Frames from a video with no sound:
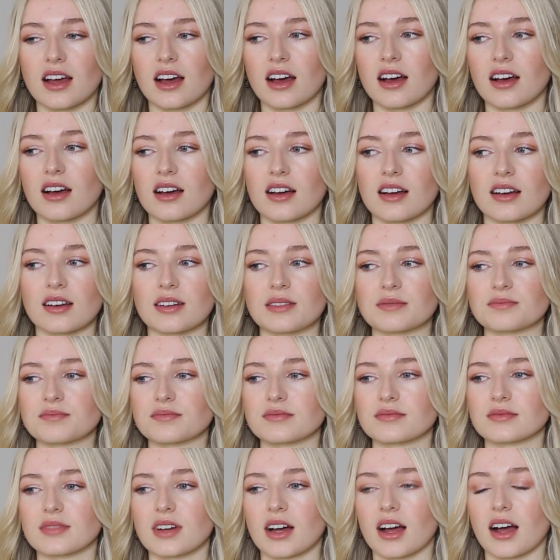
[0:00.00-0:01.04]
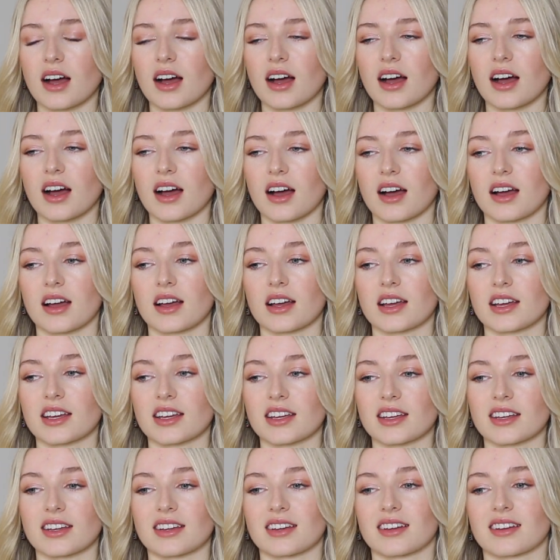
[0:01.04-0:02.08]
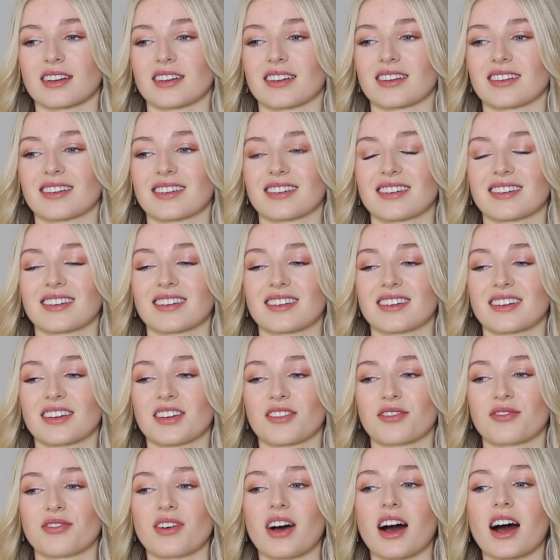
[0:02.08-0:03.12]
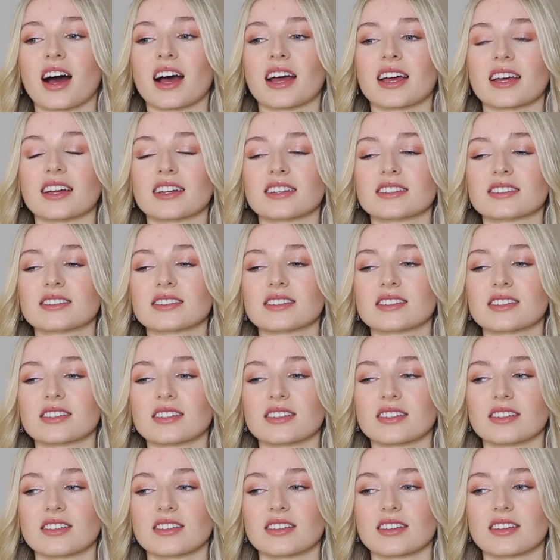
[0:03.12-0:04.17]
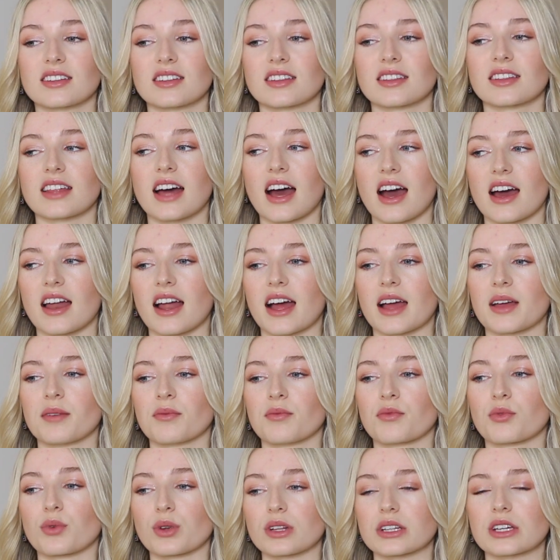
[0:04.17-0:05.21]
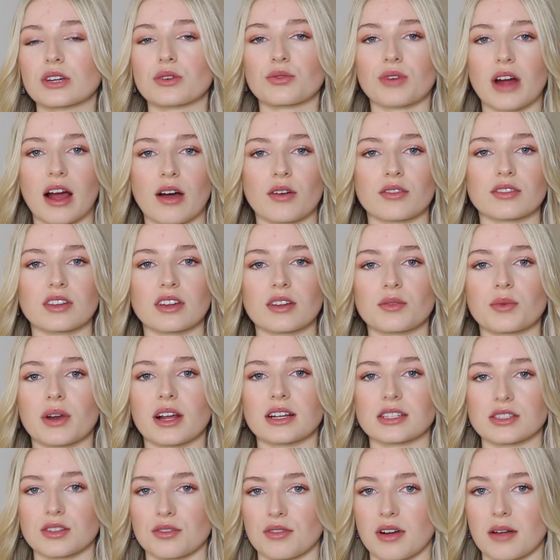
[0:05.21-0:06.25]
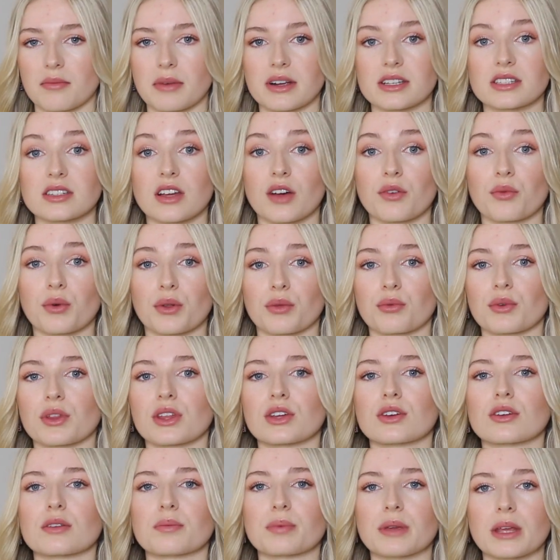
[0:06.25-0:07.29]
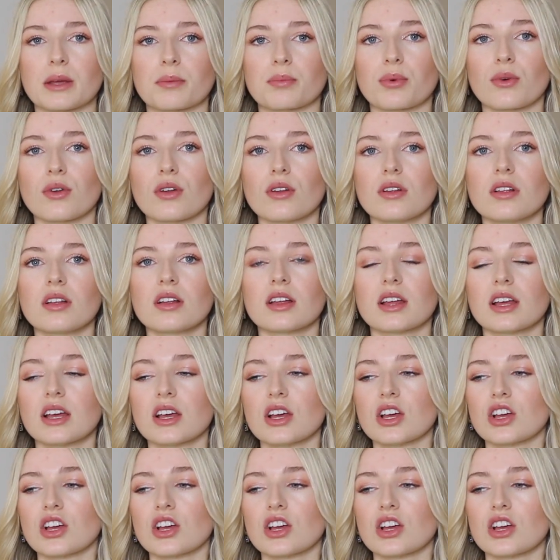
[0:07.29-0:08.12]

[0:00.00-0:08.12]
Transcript: Um, I find that I'm really grounded when I surround myself with really good people.